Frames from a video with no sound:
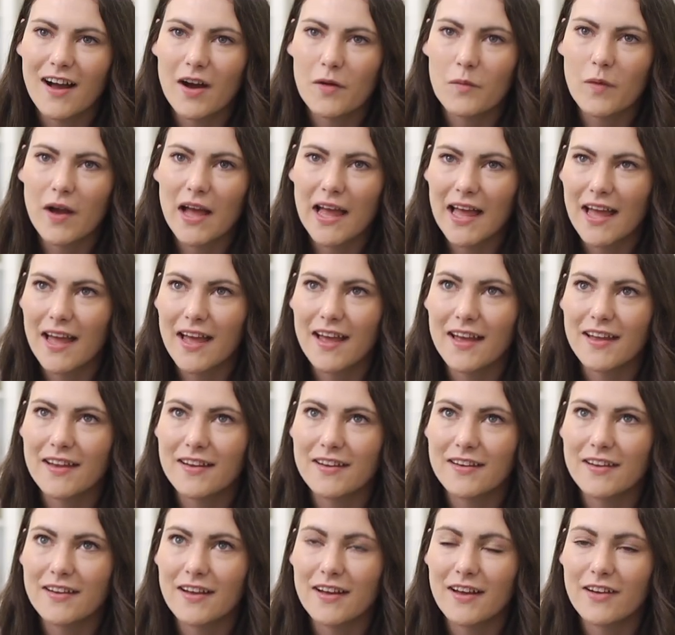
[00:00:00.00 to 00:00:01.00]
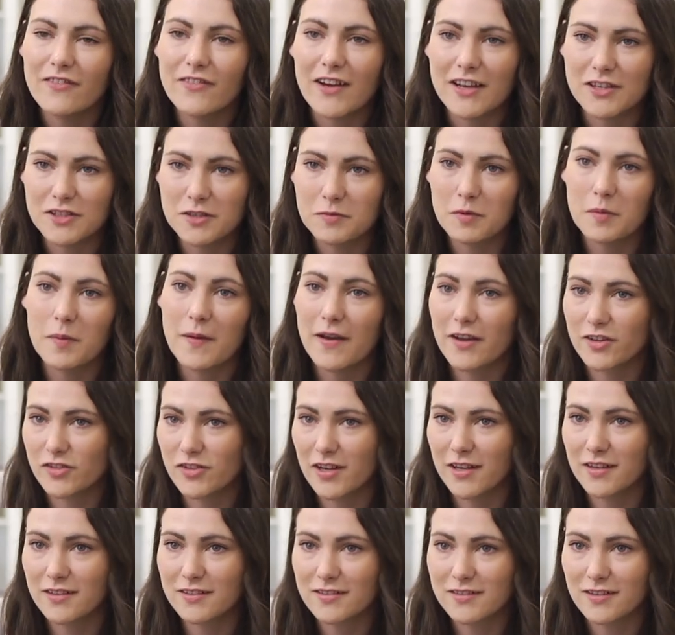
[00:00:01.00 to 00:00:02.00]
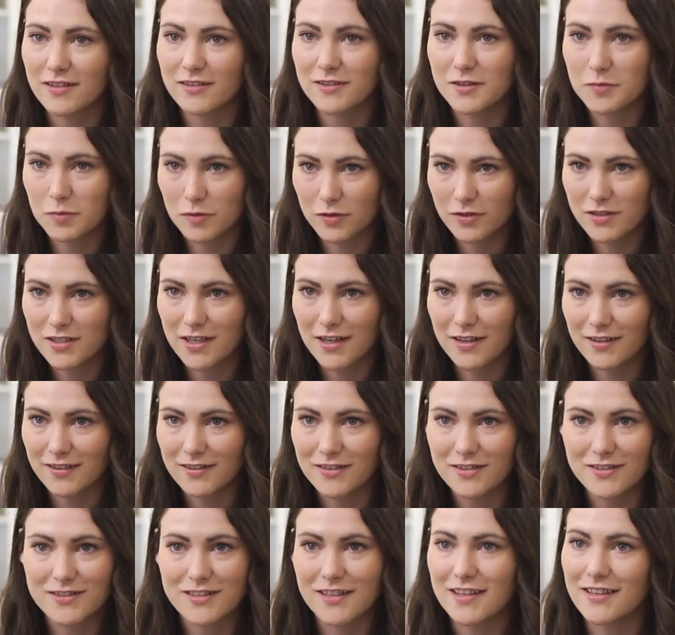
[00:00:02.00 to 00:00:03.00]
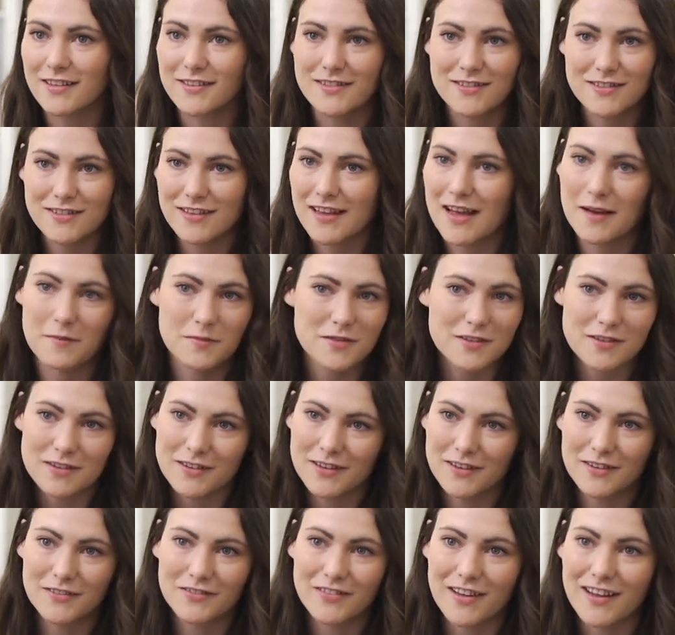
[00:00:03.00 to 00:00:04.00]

Wear a fashionable pair of trainers on sports day because the kids absolutely love